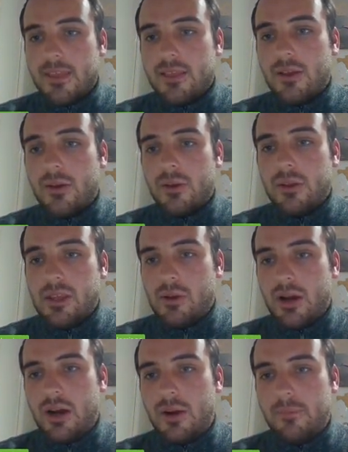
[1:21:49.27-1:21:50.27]
so you
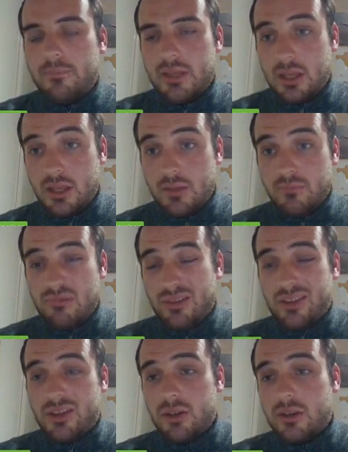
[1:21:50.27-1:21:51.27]
can't be
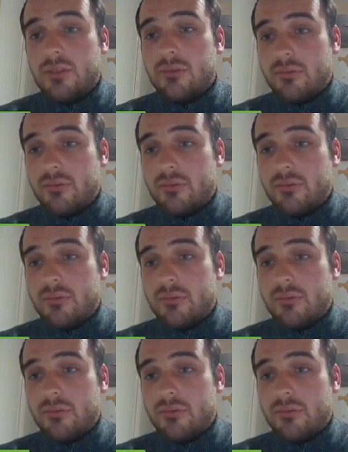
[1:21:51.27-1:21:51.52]
prosecuted